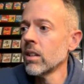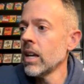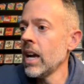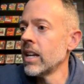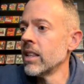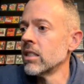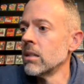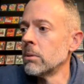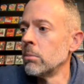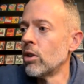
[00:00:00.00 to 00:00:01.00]
and in the
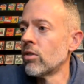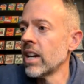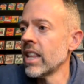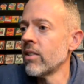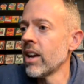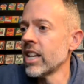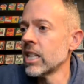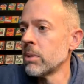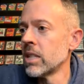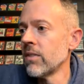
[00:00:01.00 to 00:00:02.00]
Super Bowl for 83, I
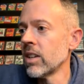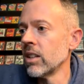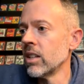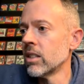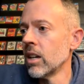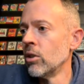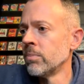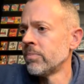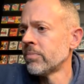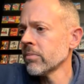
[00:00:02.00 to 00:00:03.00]
think specifically.
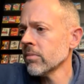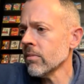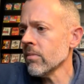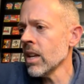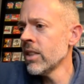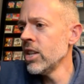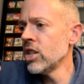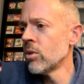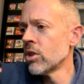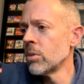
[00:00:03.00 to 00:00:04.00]
So
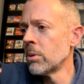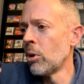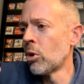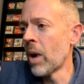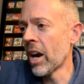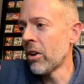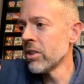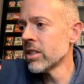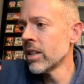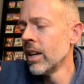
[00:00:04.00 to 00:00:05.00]
these two are Super Bowl
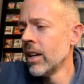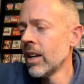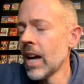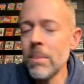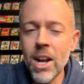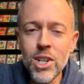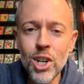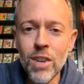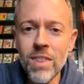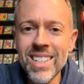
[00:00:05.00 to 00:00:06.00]
records. I'm not
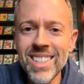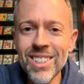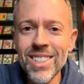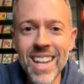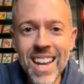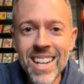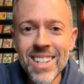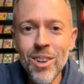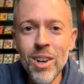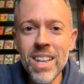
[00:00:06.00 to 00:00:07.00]
sure if they still
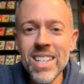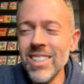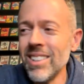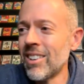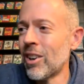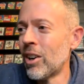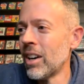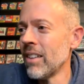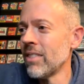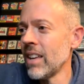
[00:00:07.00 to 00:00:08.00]
stand or
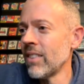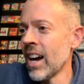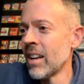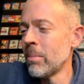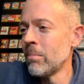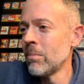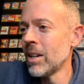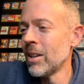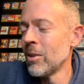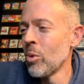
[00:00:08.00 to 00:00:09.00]
if they've gotten
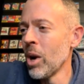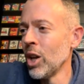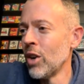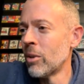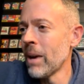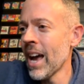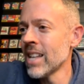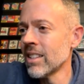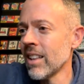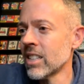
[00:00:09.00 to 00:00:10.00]
well over
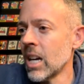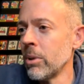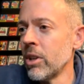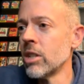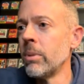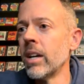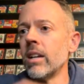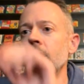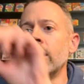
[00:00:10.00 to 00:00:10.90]
past the last couple of years, but